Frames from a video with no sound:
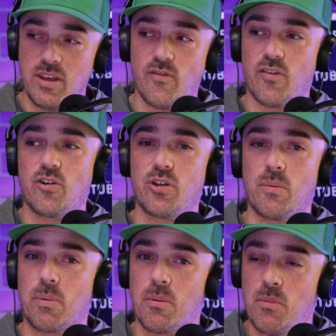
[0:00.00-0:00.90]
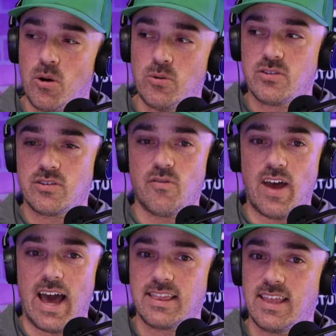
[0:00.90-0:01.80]
further promotes the
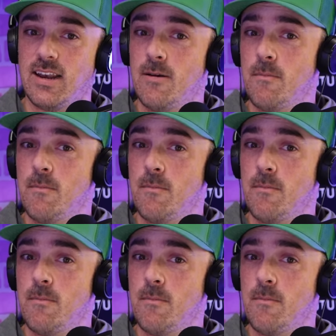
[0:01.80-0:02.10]
fact that